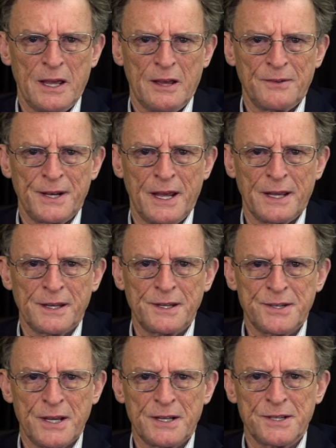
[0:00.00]
have a nagging
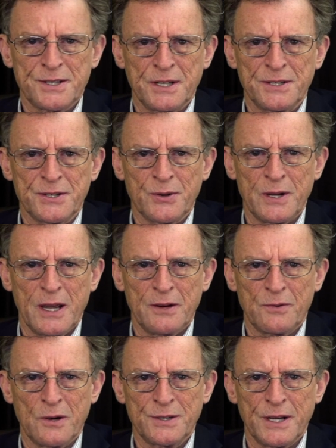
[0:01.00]
tennis injury, a
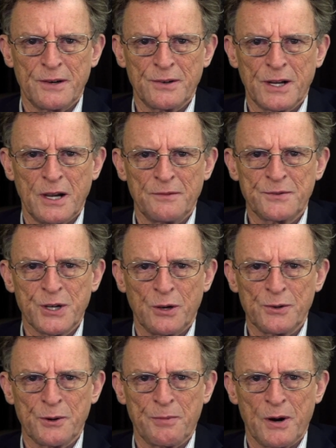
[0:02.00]
rotator cuff
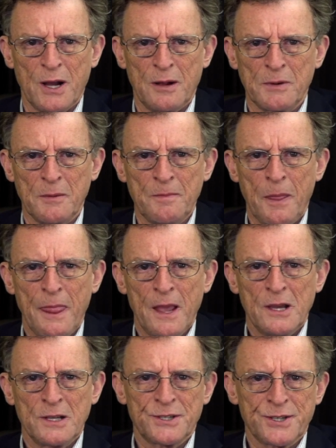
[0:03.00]
shoulder problem.
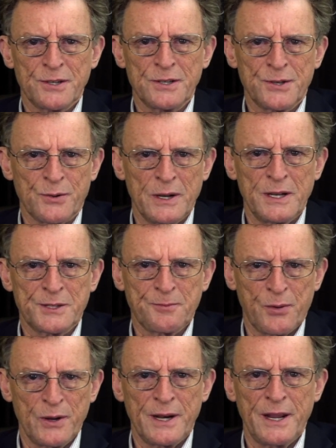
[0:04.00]
Surgery is
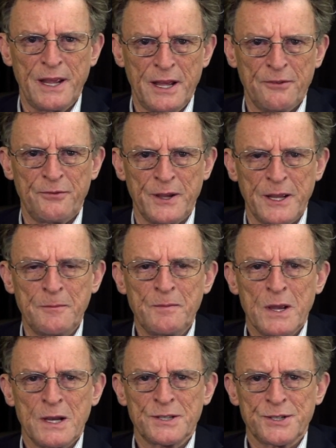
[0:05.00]
pretty iffy,
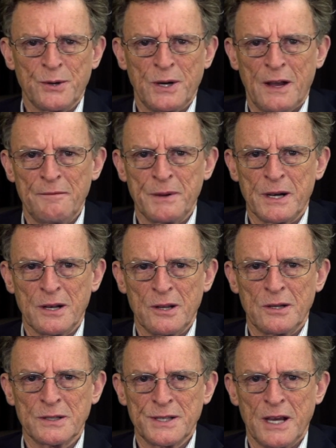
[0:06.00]
so I've been a
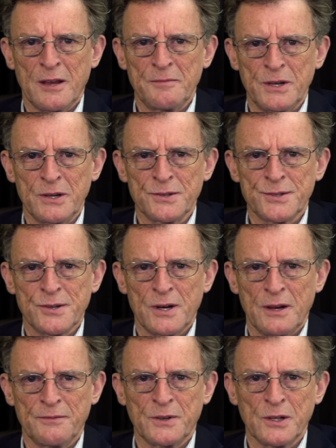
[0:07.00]
longtime user
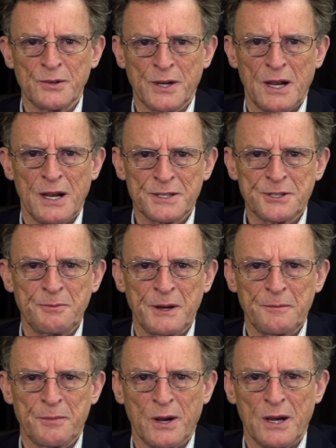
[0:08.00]
of
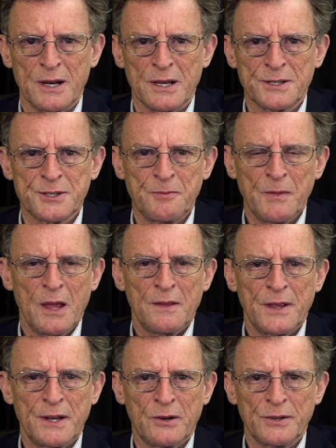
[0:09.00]
glucosamine products.
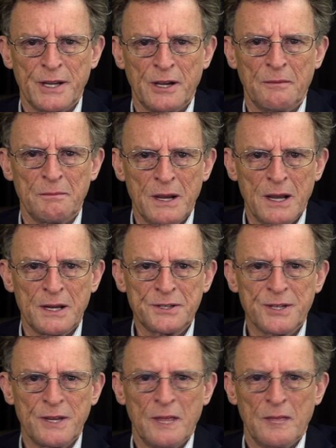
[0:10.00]
They don't help
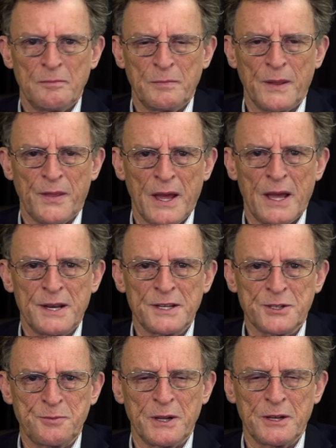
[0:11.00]
much, but that
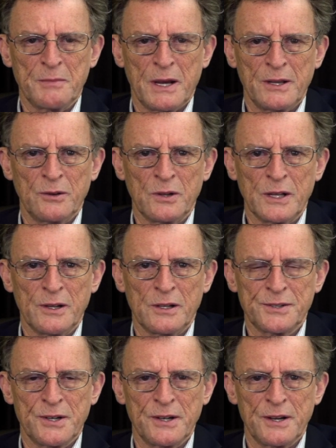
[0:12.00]
has been my only
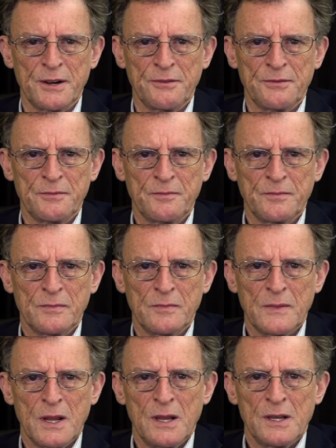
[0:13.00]
alternative.
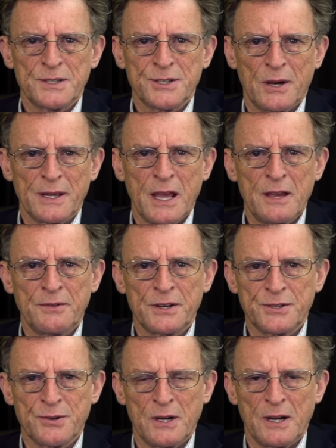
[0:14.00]
So I gave it a
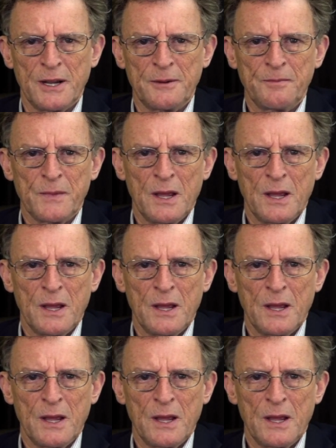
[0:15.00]
try.